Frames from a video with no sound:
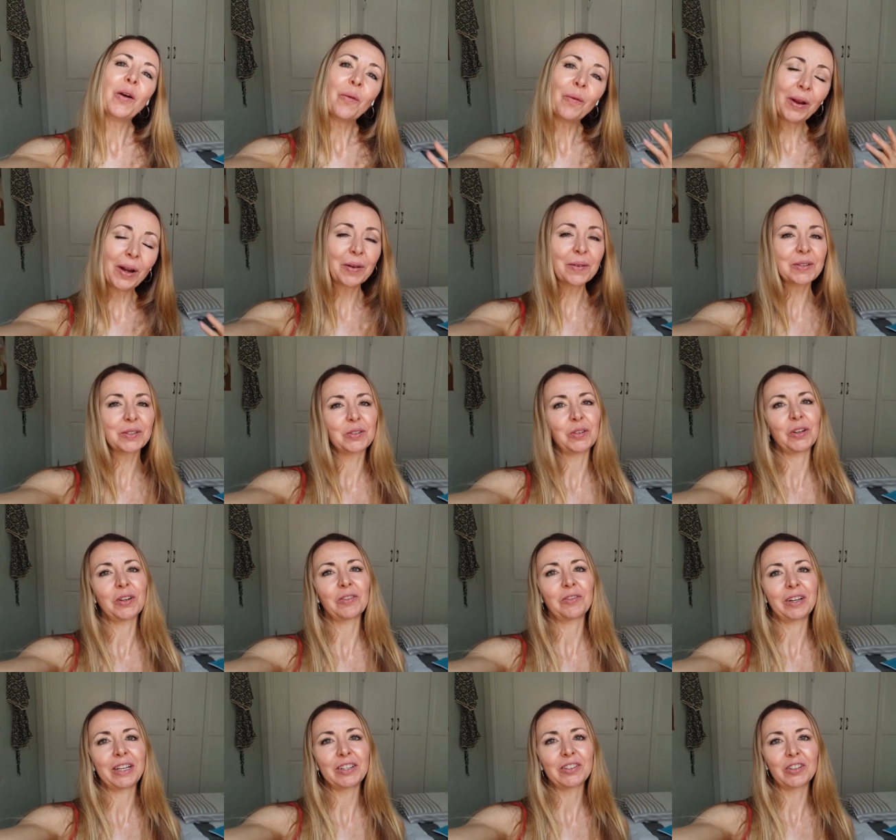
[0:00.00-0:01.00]
When I was
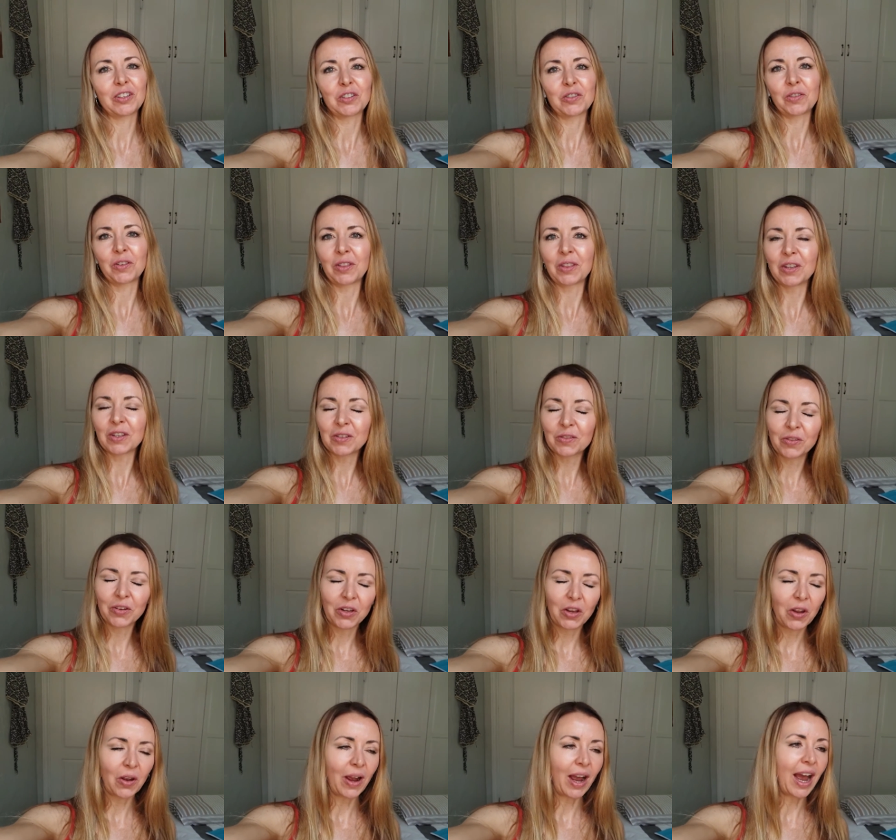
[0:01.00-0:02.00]
doing research for this
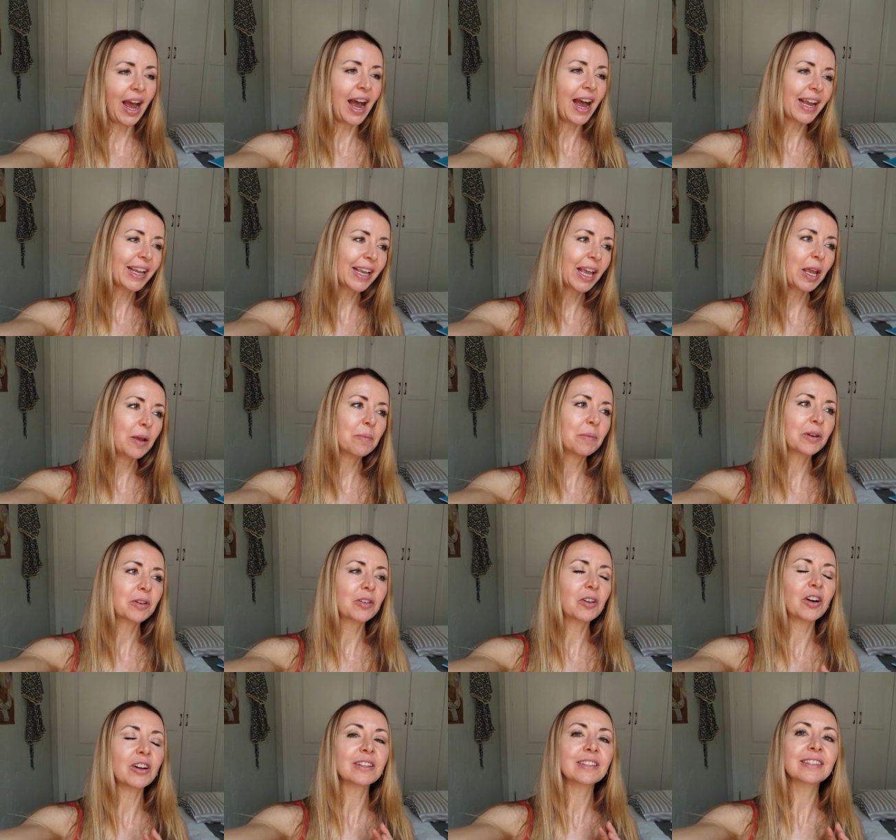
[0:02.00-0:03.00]
video, I came
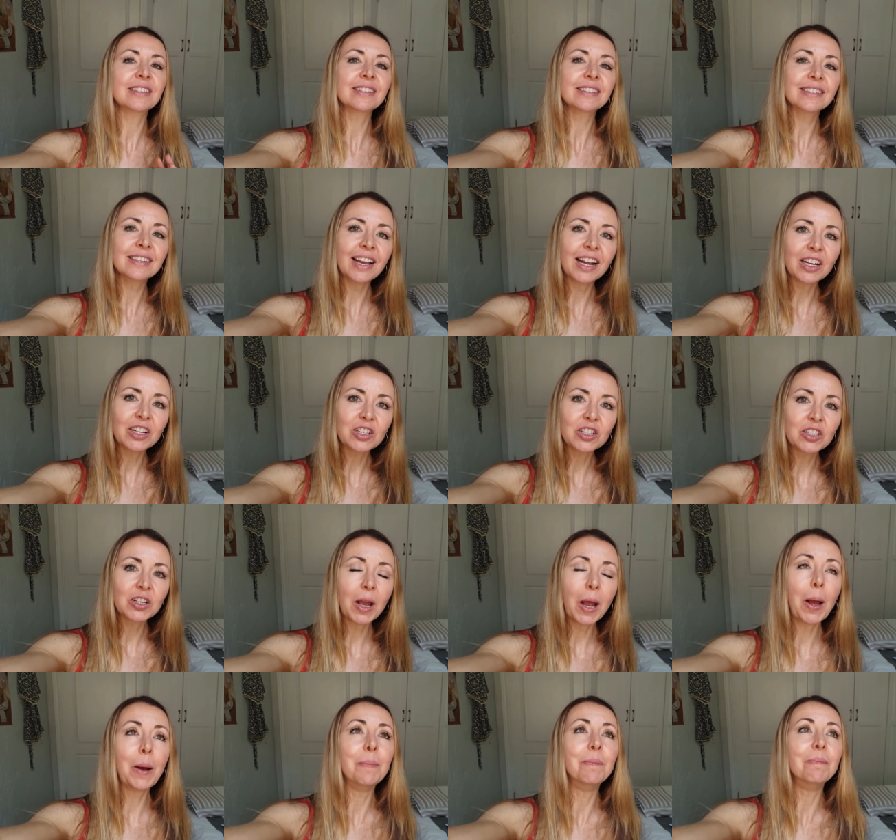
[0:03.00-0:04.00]
across such
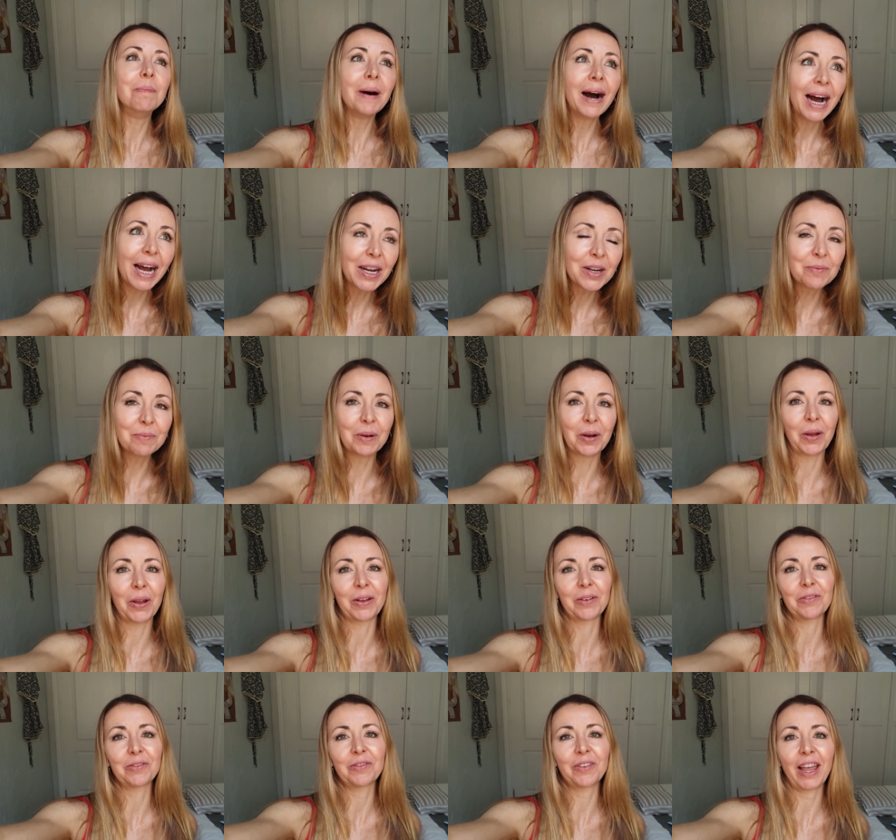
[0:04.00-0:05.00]
a
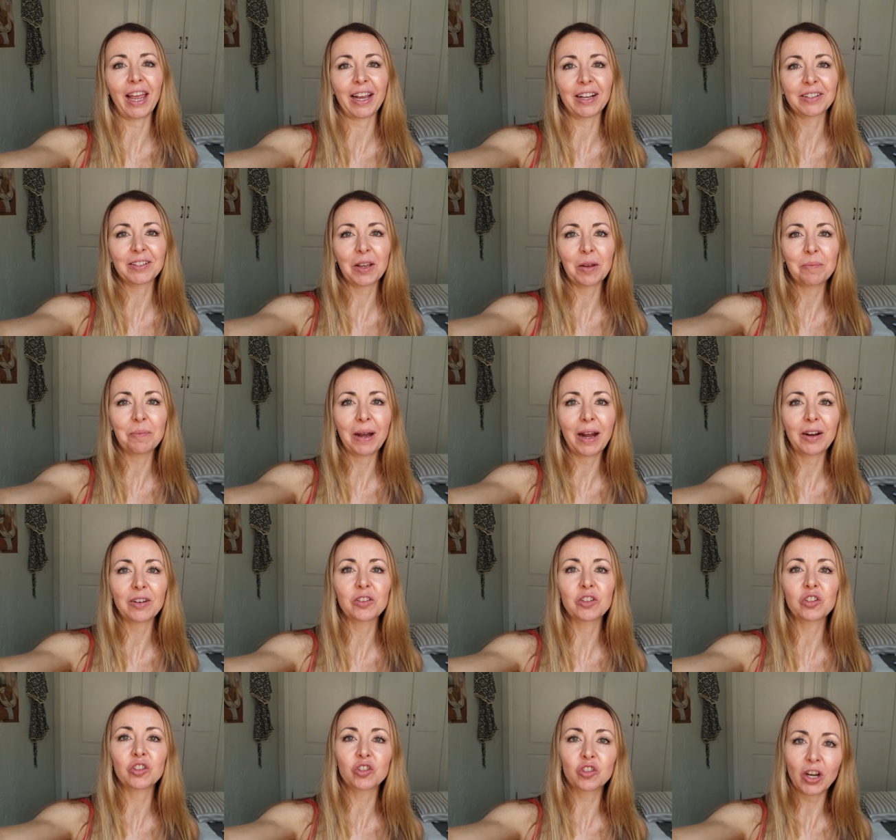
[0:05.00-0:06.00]
mind-blowing fact
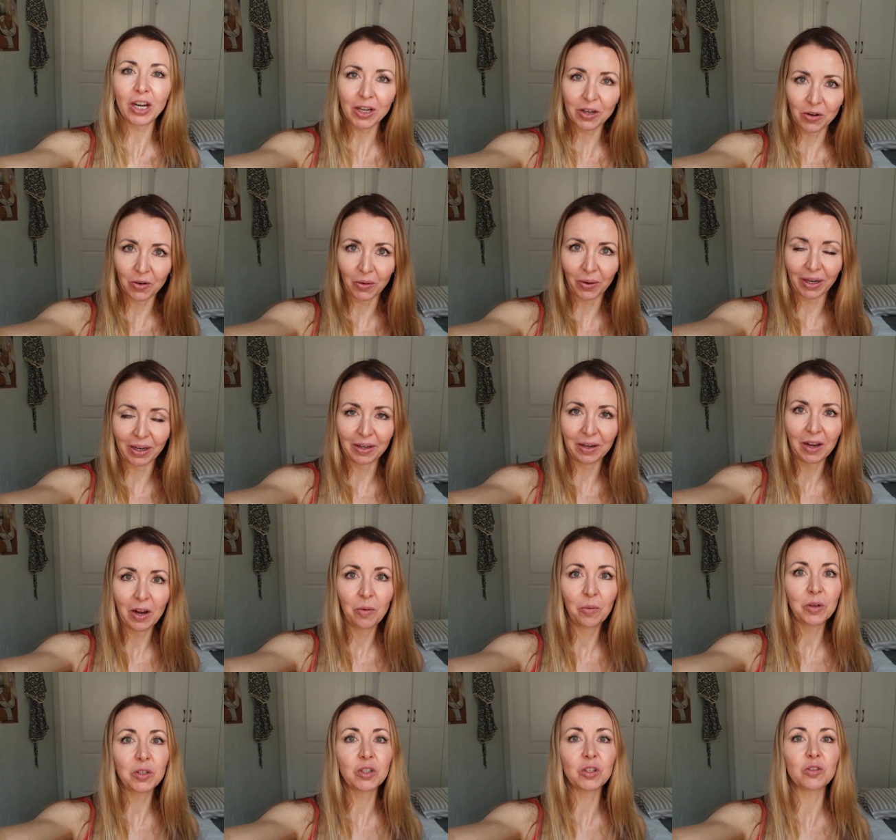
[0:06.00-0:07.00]
about tretinoin,
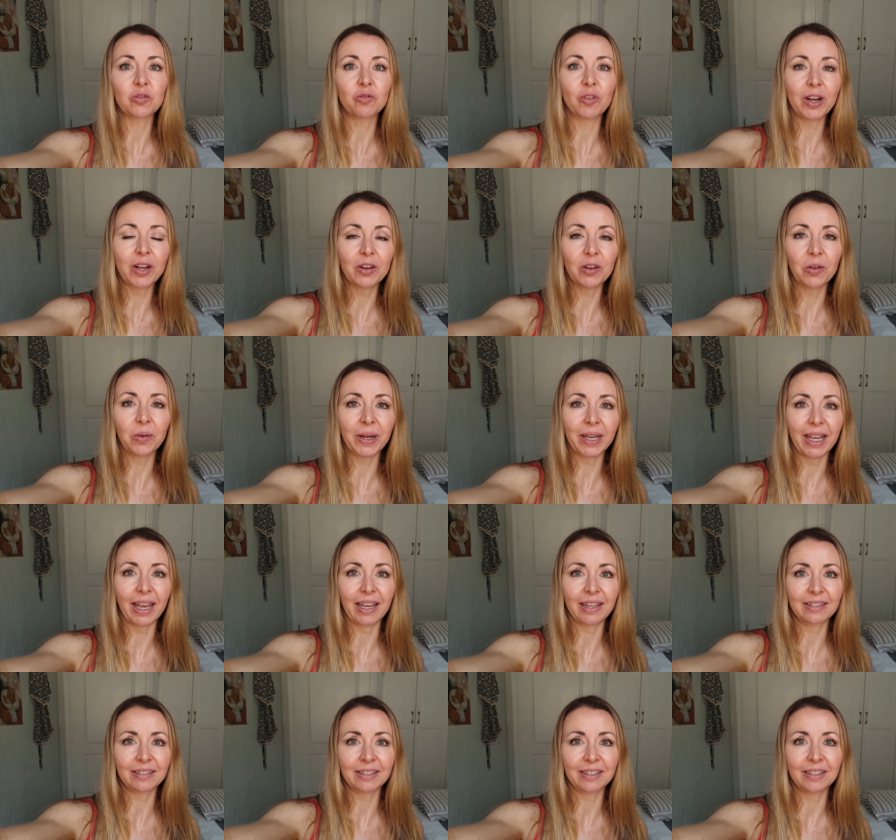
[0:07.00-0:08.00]
which is retinoic
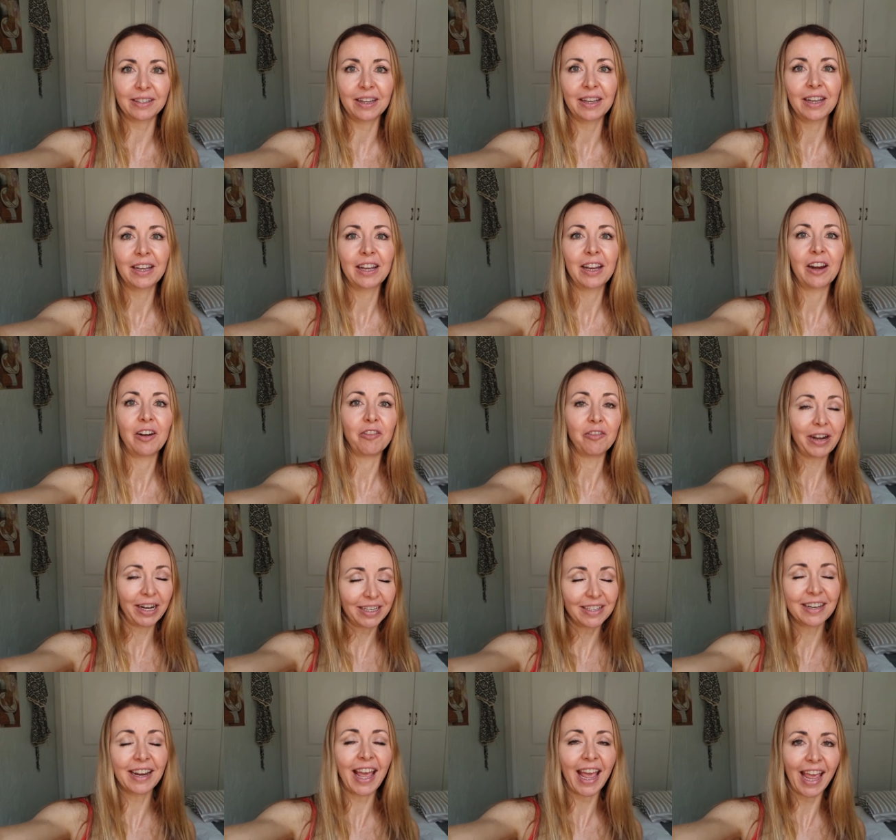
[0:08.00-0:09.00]
acid,
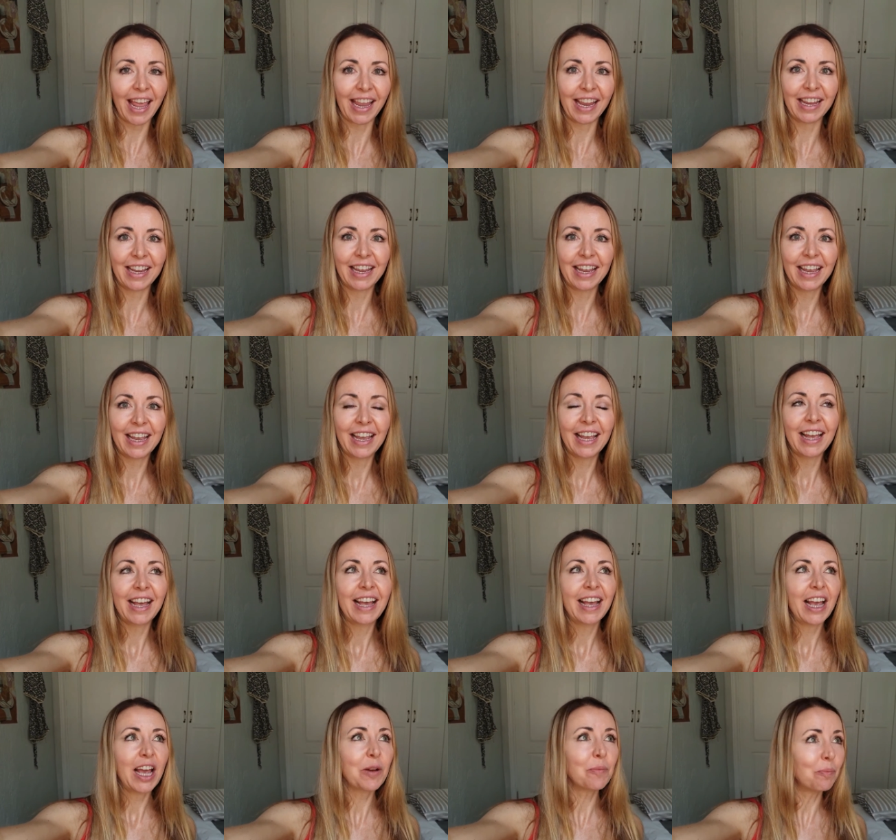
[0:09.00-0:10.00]
retin A.
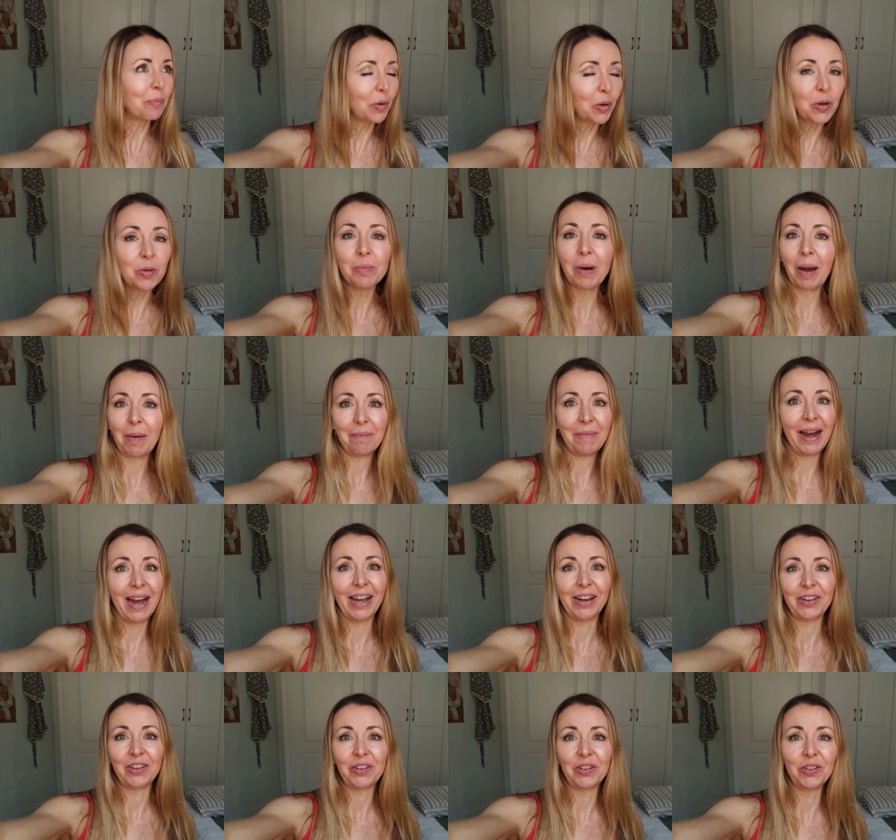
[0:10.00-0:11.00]
It blew my
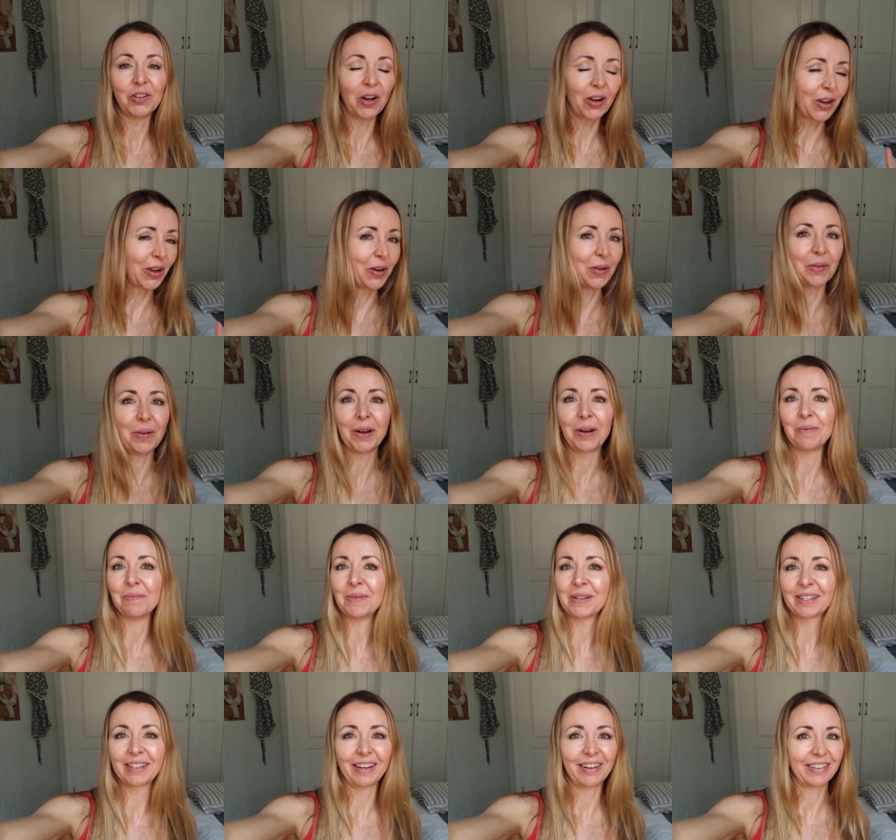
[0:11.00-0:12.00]
mind. You're not going to want to
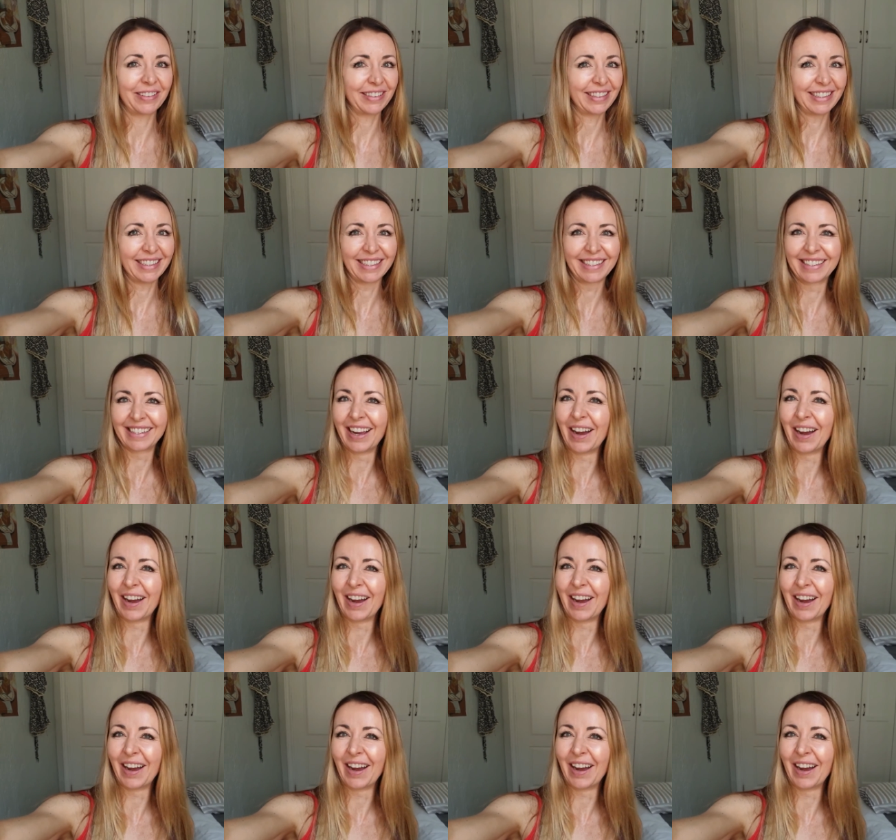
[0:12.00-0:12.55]
miss out on this,